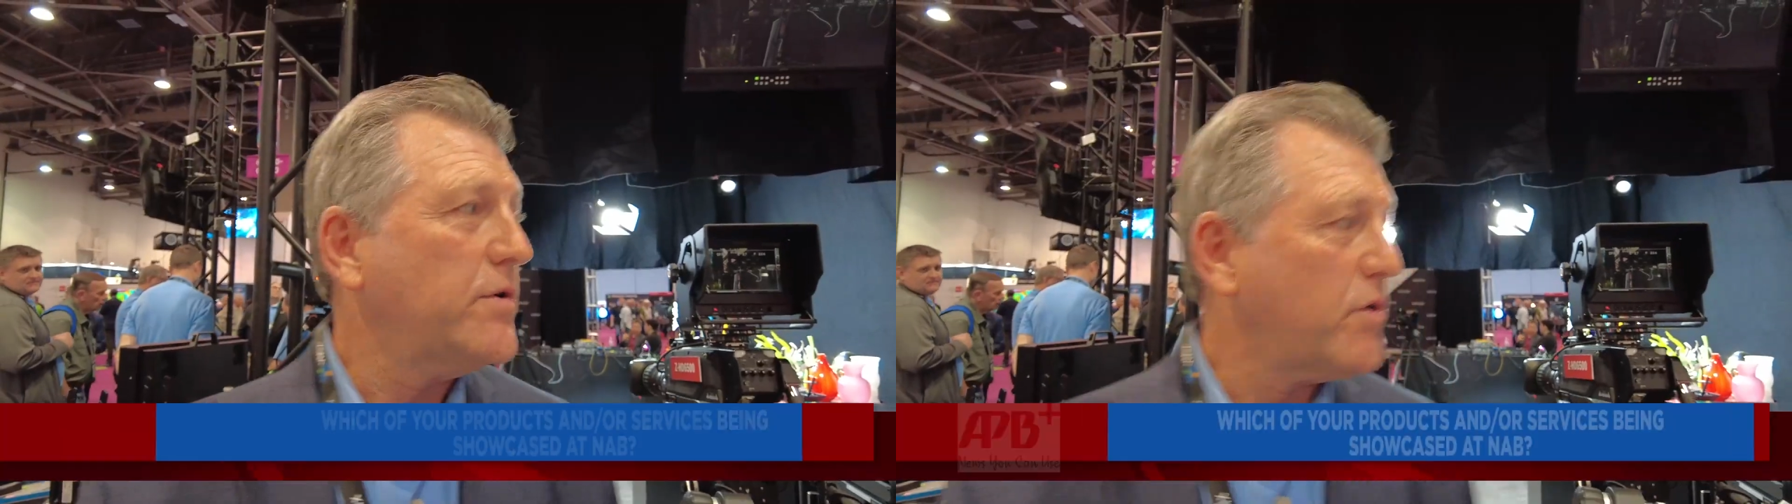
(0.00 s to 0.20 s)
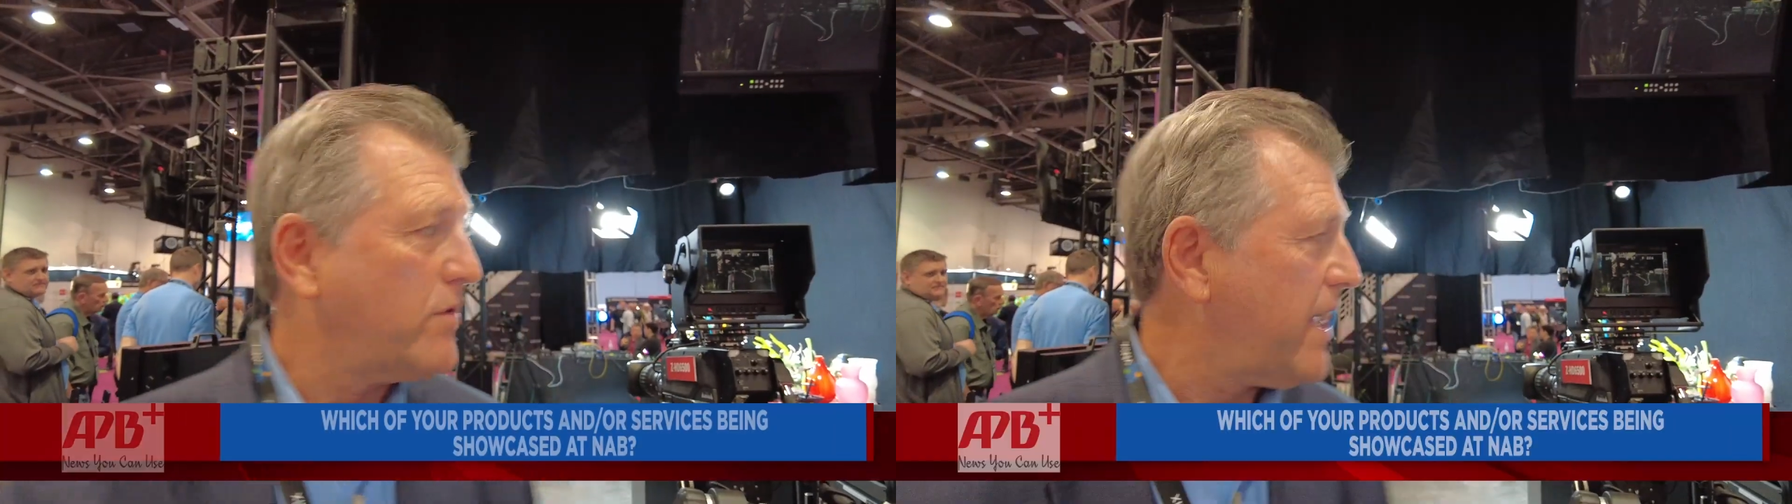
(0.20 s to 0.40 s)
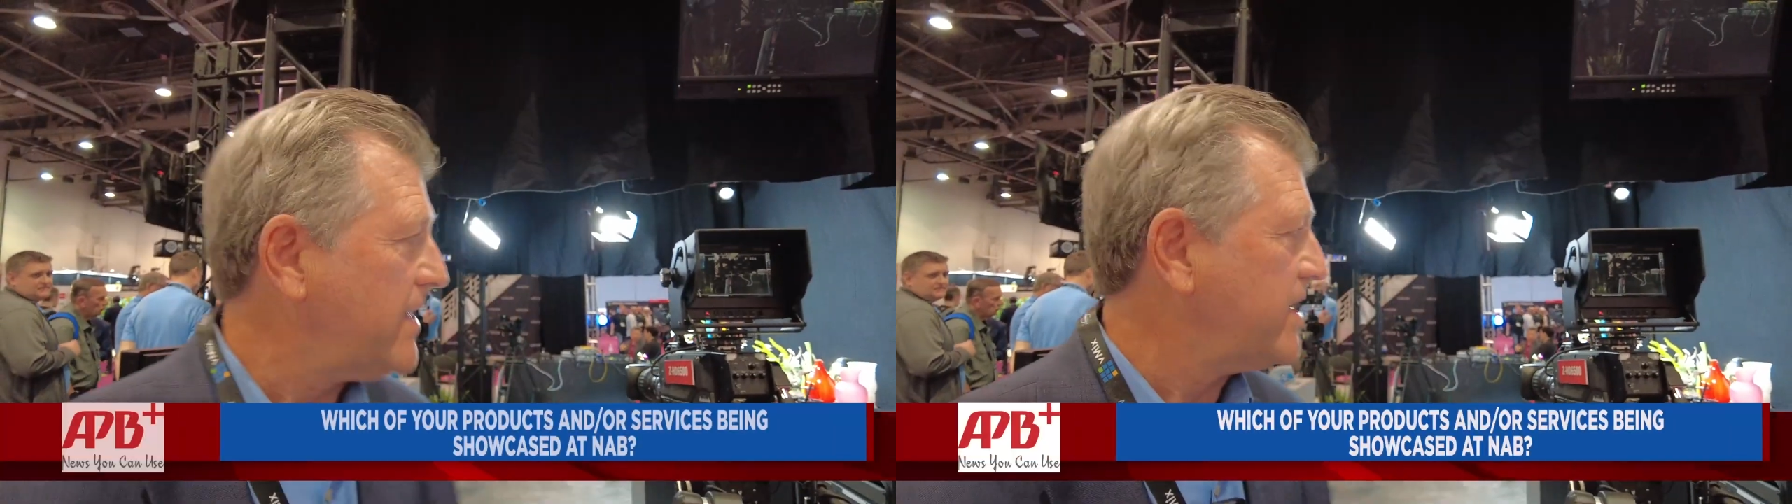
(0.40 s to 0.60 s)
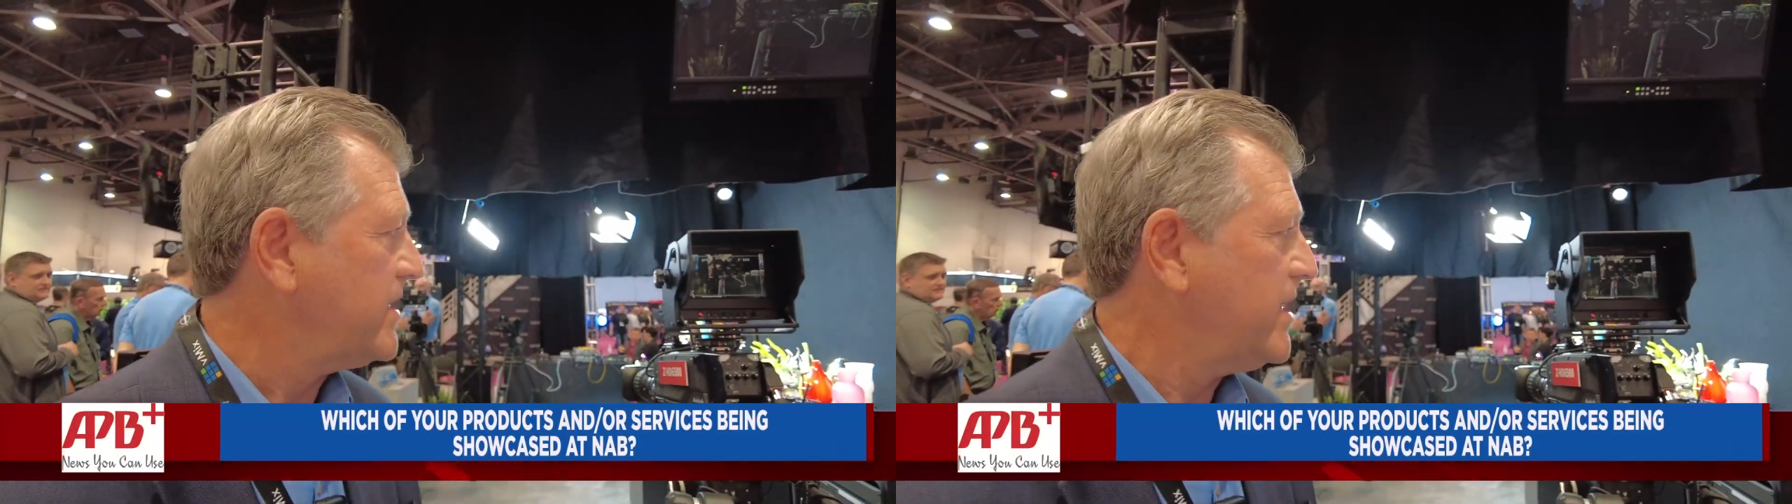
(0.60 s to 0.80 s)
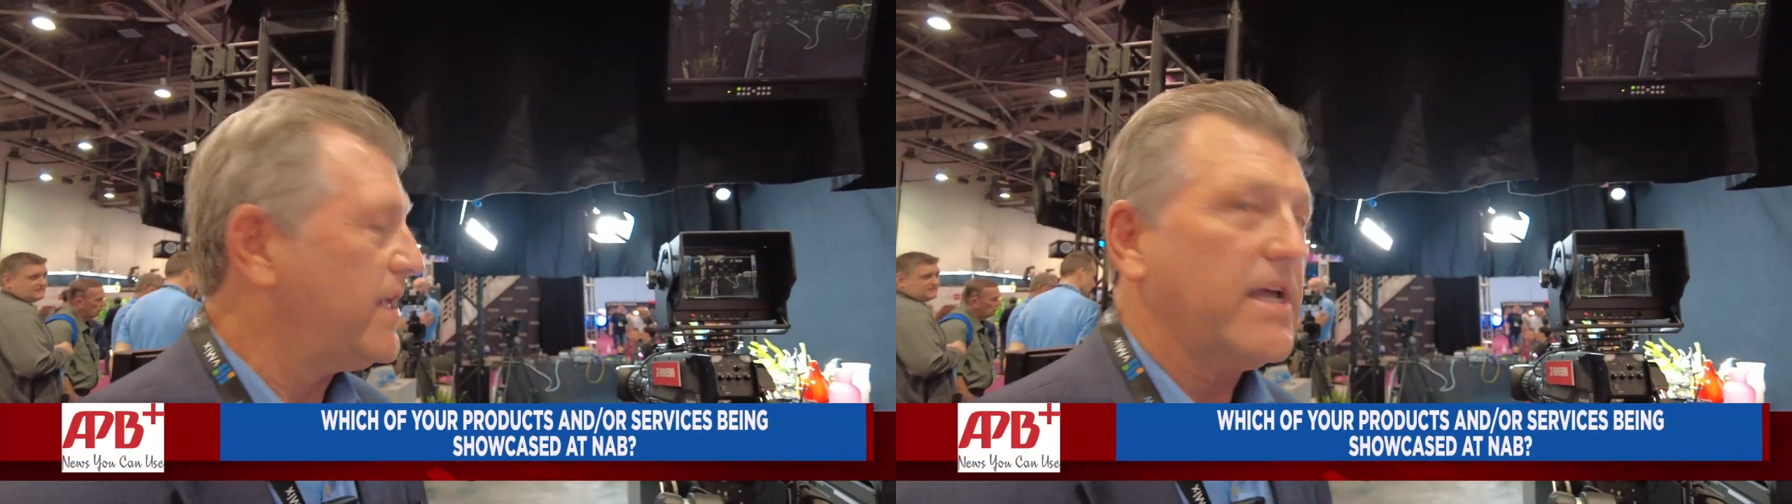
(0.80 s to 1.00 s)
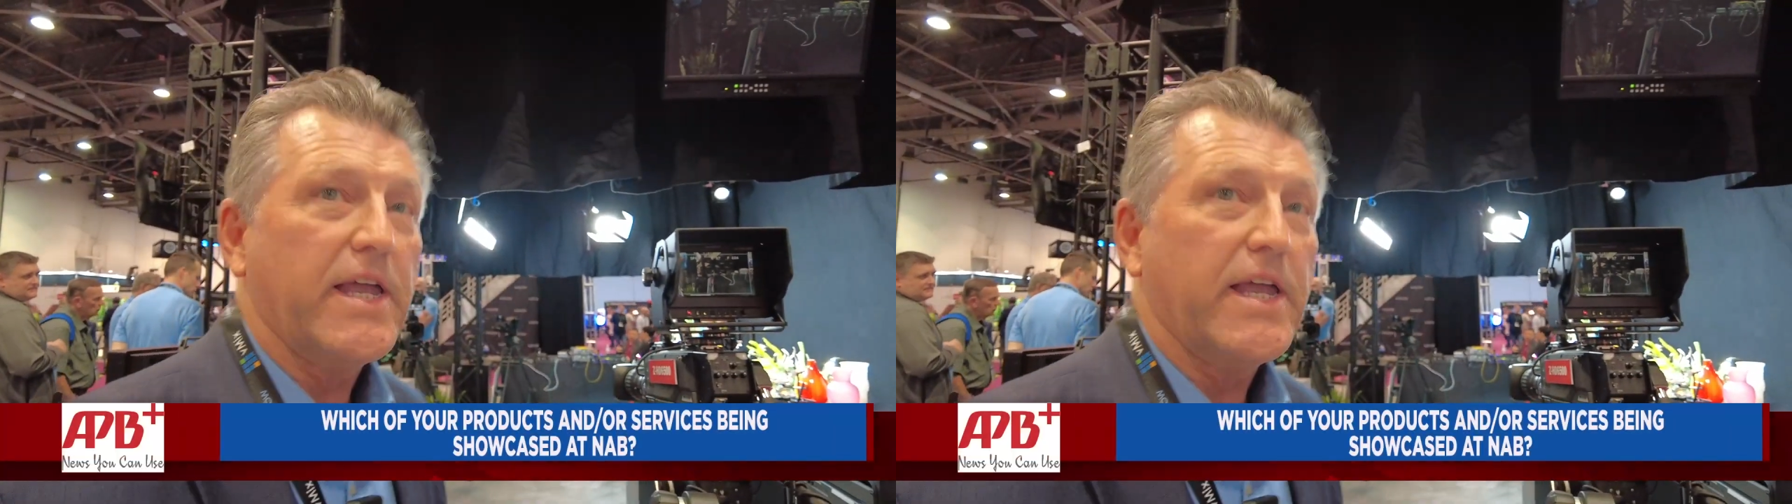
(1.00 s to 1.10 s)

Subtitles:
we're showcasing the